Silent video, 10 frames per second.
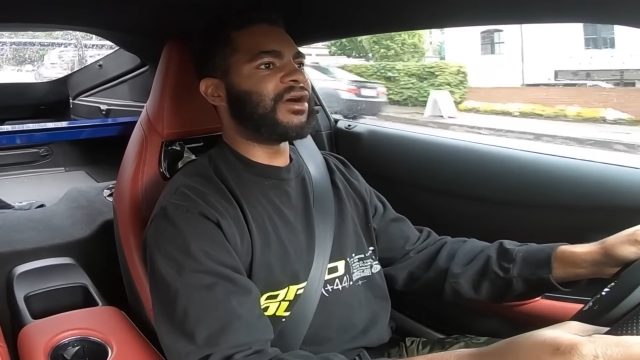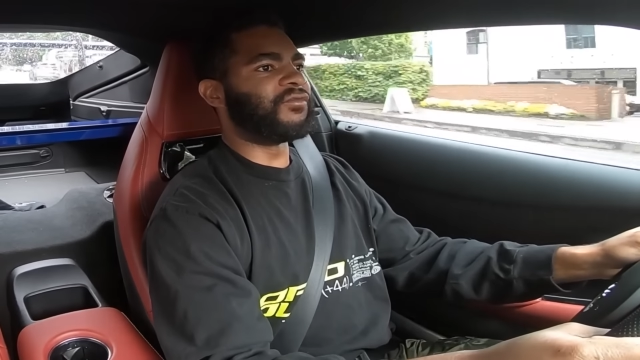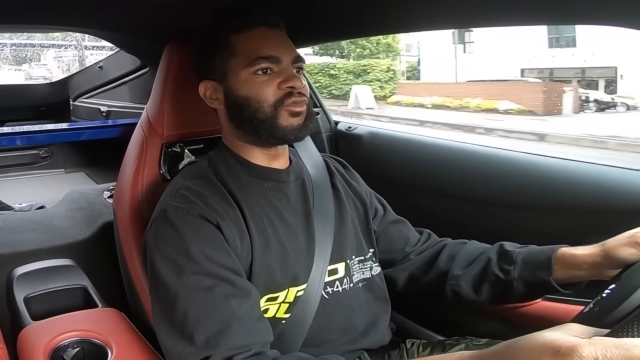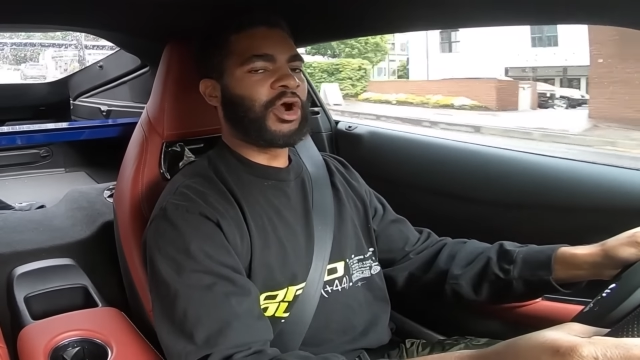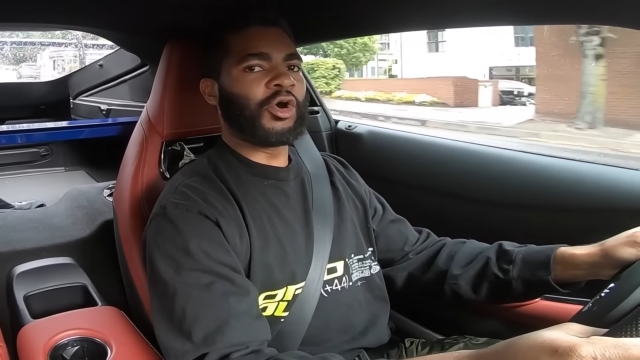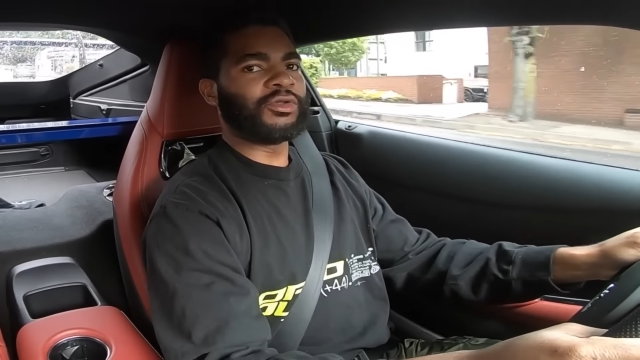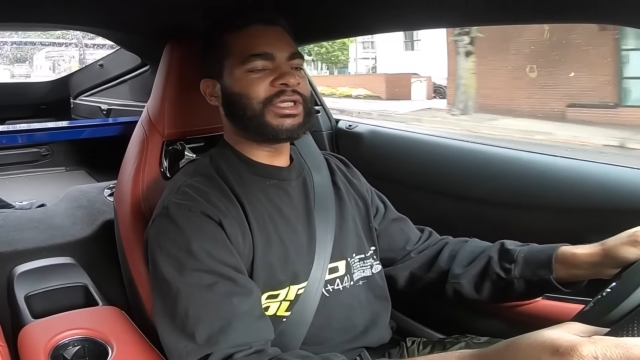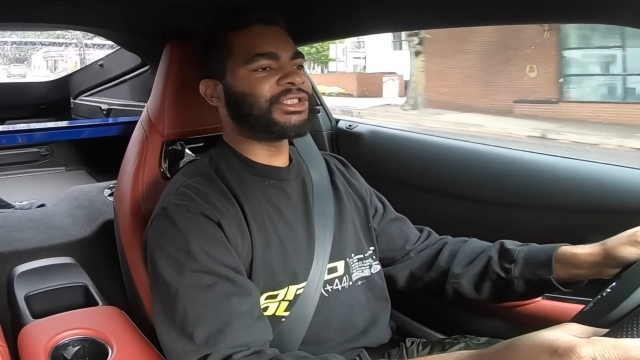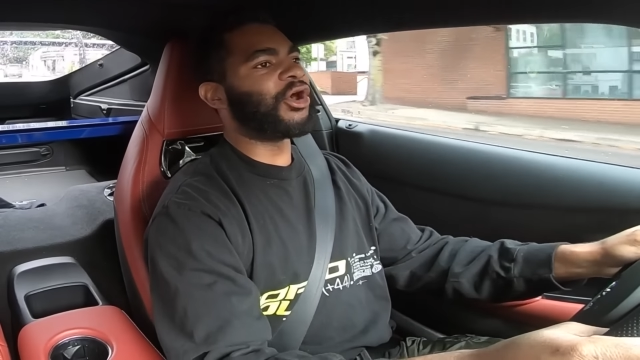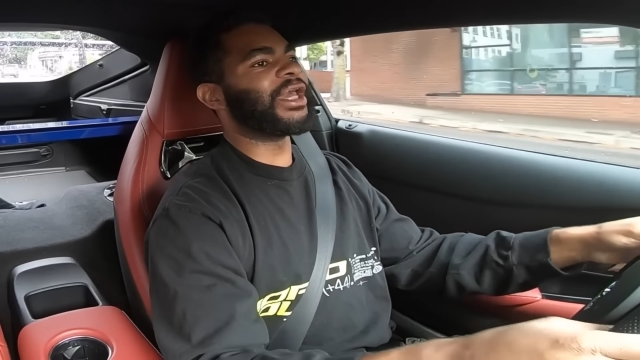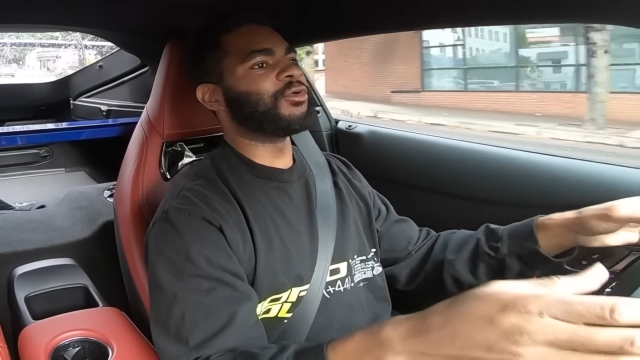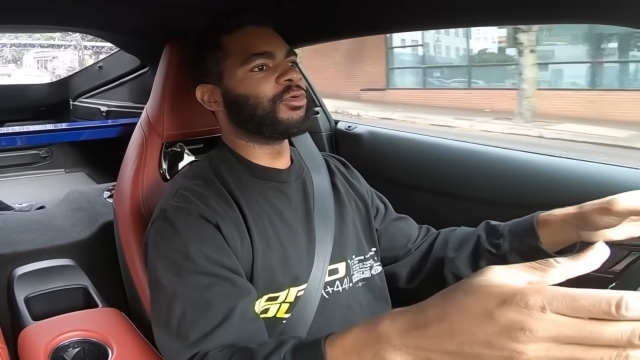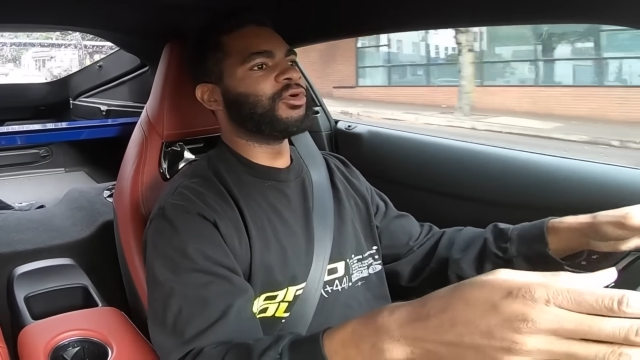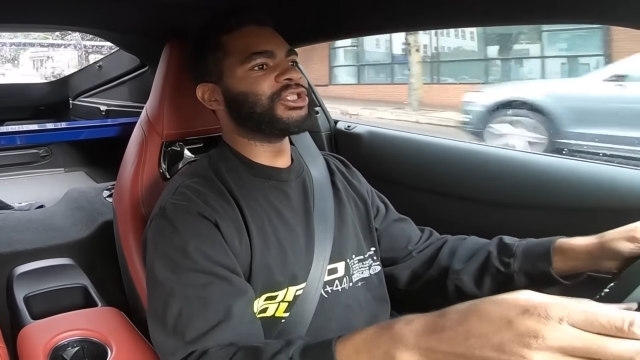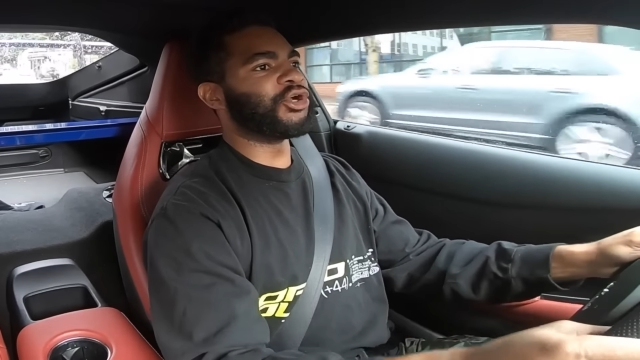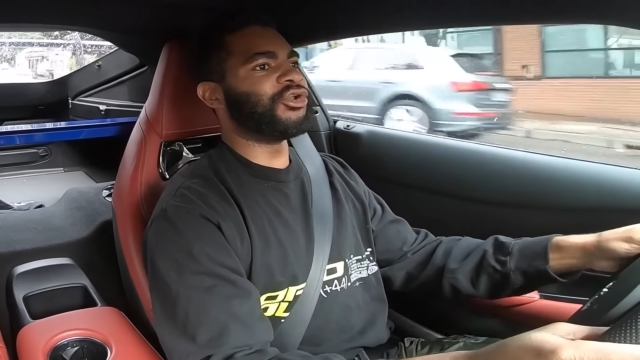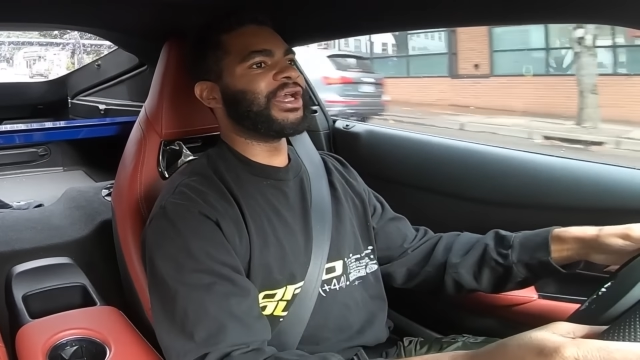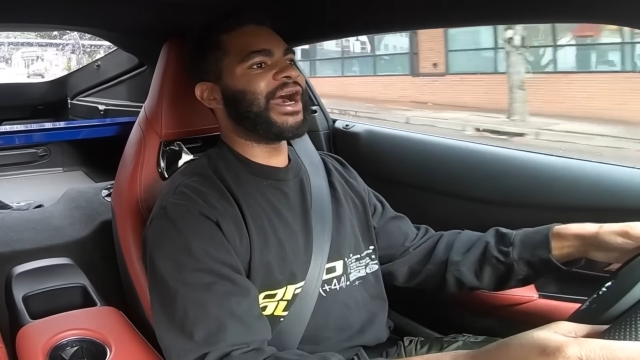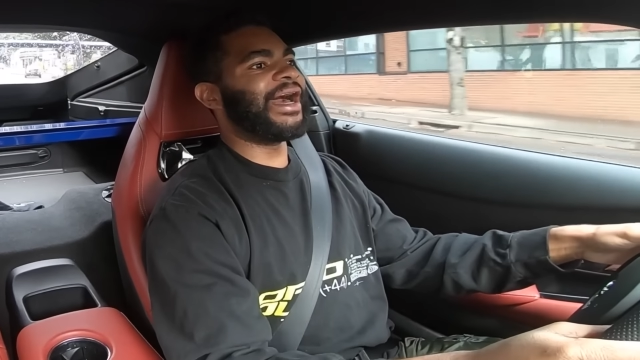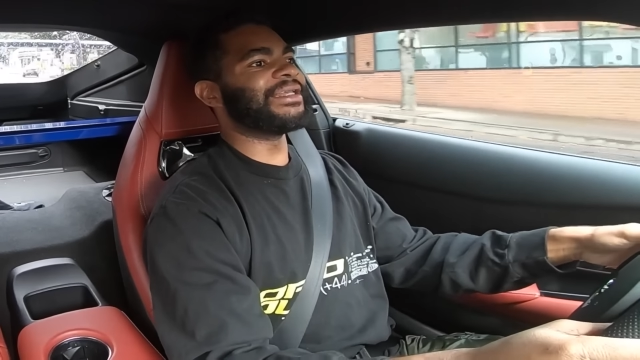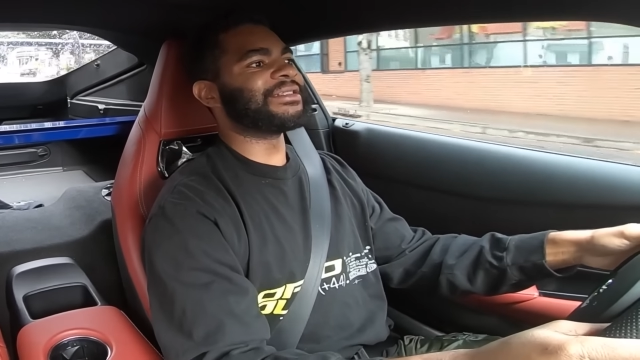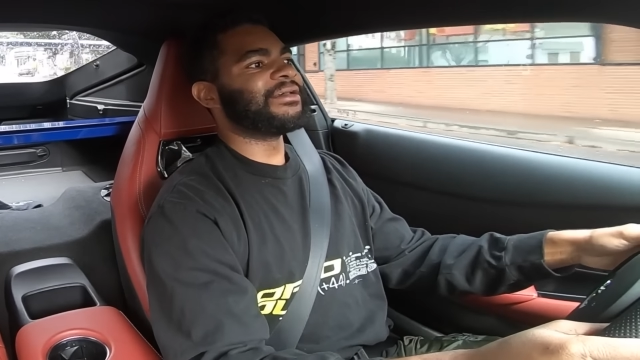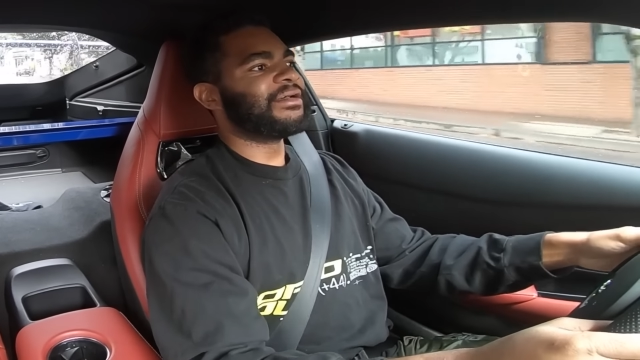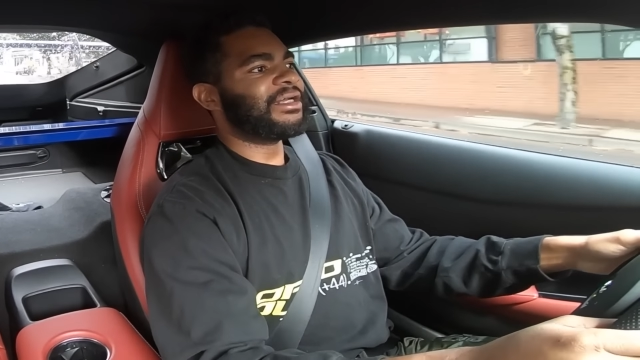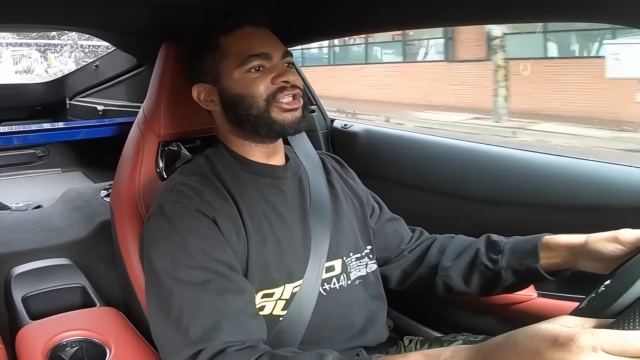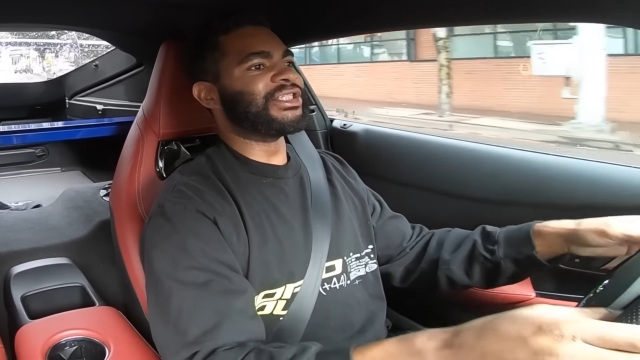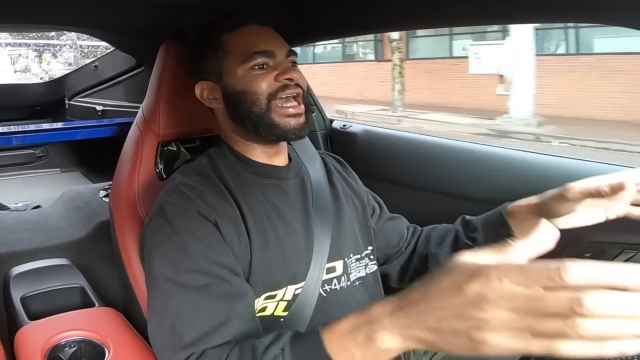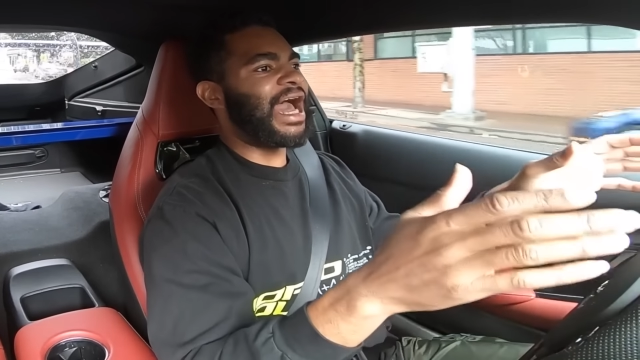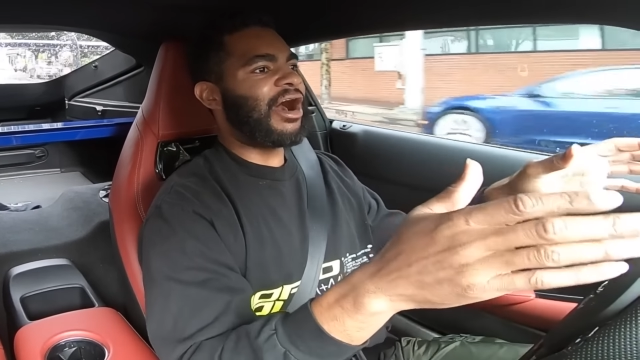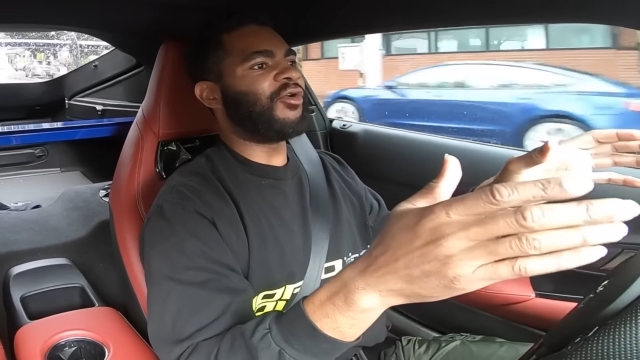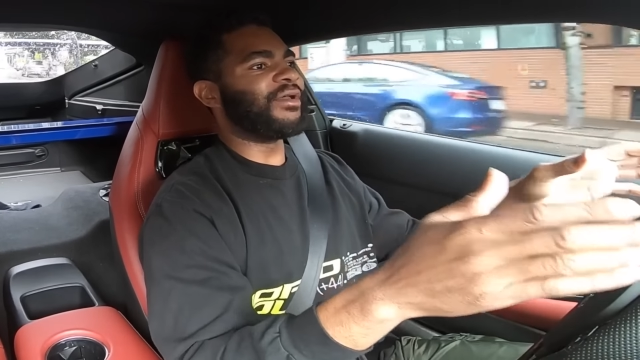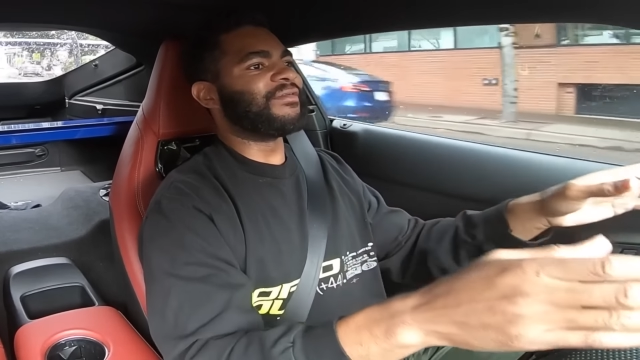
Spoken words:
of road so I can really show you guys just how it